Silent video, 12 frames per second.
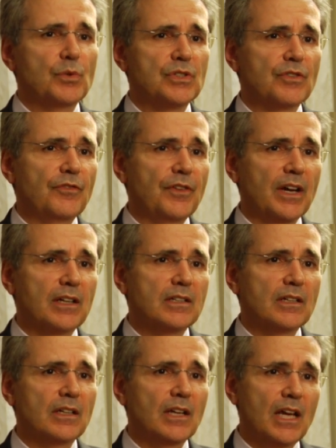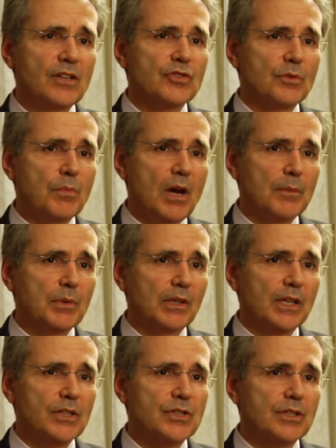which affect an aged
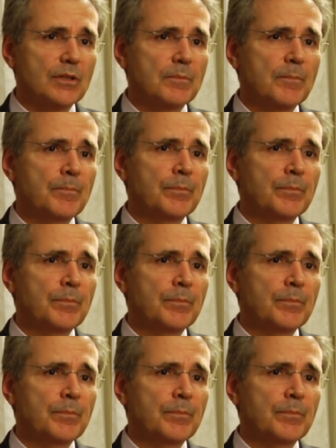population,